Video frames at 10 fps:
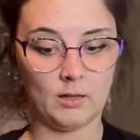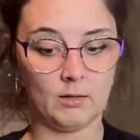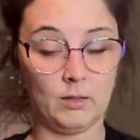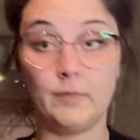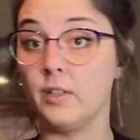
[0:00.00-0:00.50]

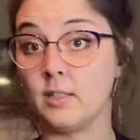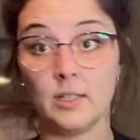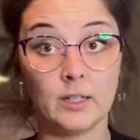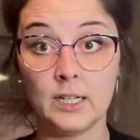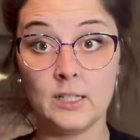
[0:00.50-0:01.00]
love the
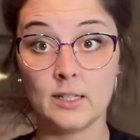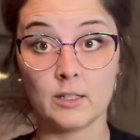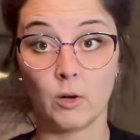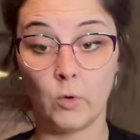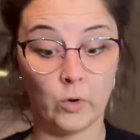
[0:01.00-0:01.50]
series as
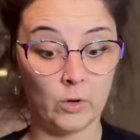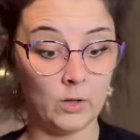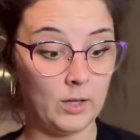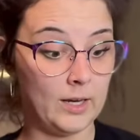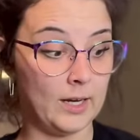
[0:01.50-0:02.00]
a
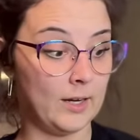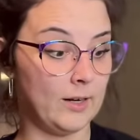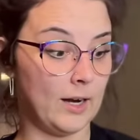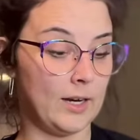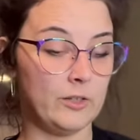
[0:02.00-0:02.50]
whole,
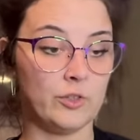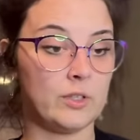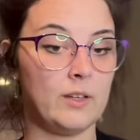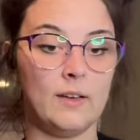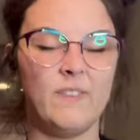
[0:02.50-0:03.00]
and
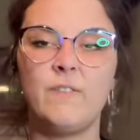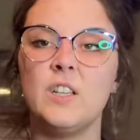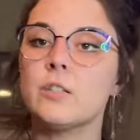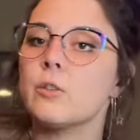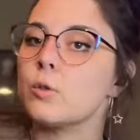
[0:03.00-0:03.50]
it
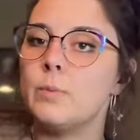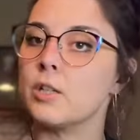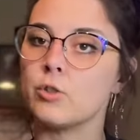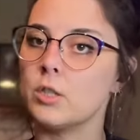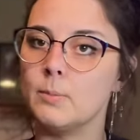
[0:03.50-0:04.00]
feels so
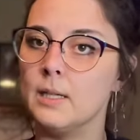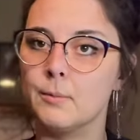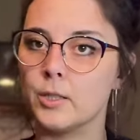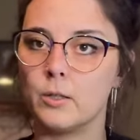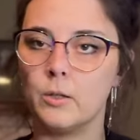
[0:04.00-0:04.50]
special to be
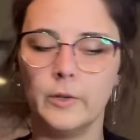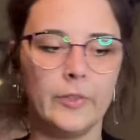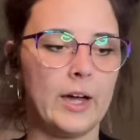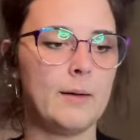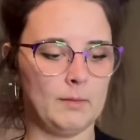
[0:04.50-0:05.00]
able to hold
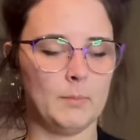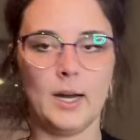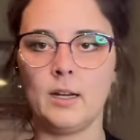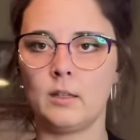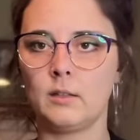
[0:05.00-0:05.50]
them.
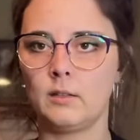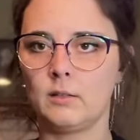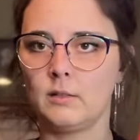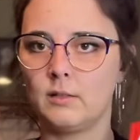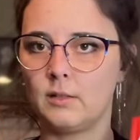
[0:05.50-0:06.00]
Mike
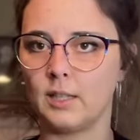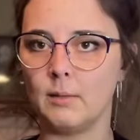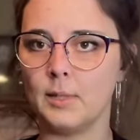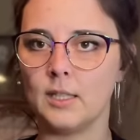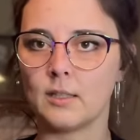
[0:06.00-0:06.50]

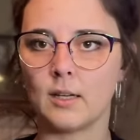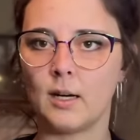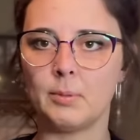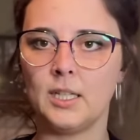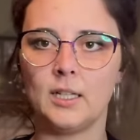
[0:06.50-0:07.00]
sent me this
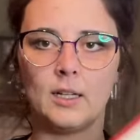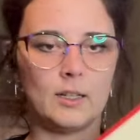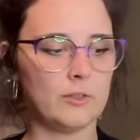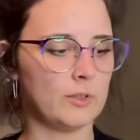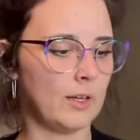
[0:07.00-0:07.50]
copy.
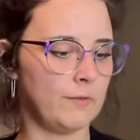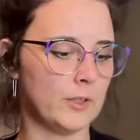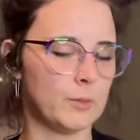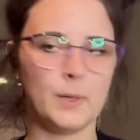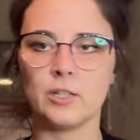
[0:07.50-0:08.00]
I feel
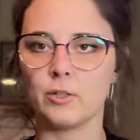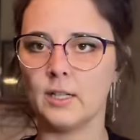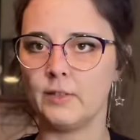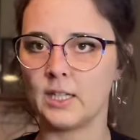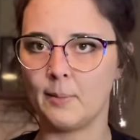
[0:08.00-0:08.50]
special
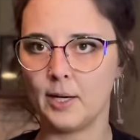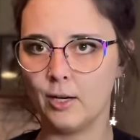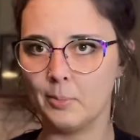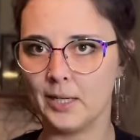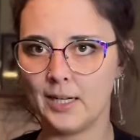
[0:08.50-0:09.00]
every time I
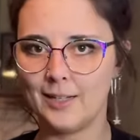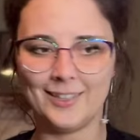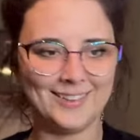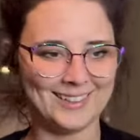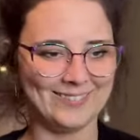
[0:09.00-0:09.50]
open it.
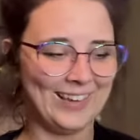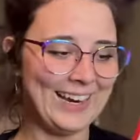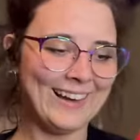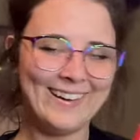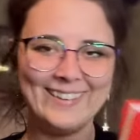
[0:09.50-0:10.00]
I'm
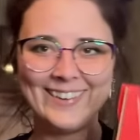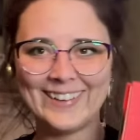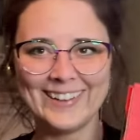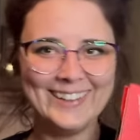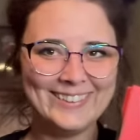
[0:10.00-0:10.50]
like, oh,
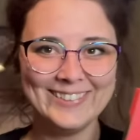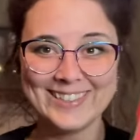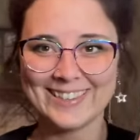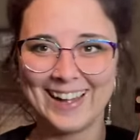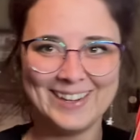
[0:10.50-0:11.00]
look, it
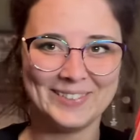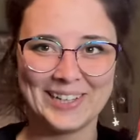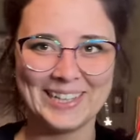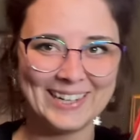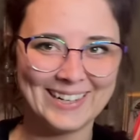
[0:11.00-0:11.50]
was signed by
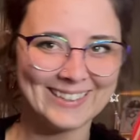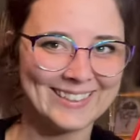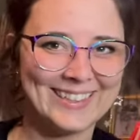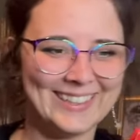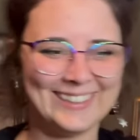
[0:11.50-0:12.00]
the
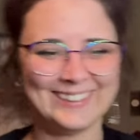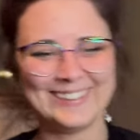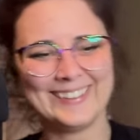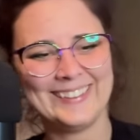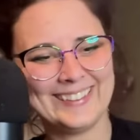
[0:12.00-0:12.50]
author.
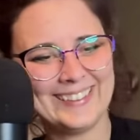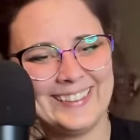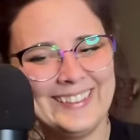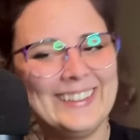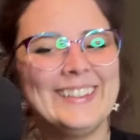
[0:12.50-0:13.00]

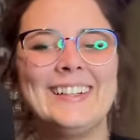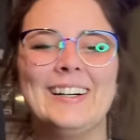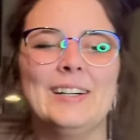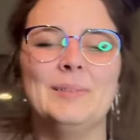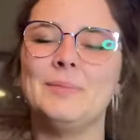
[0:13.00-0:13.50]

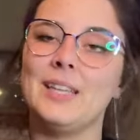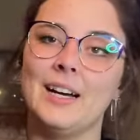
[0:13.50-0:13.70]
Not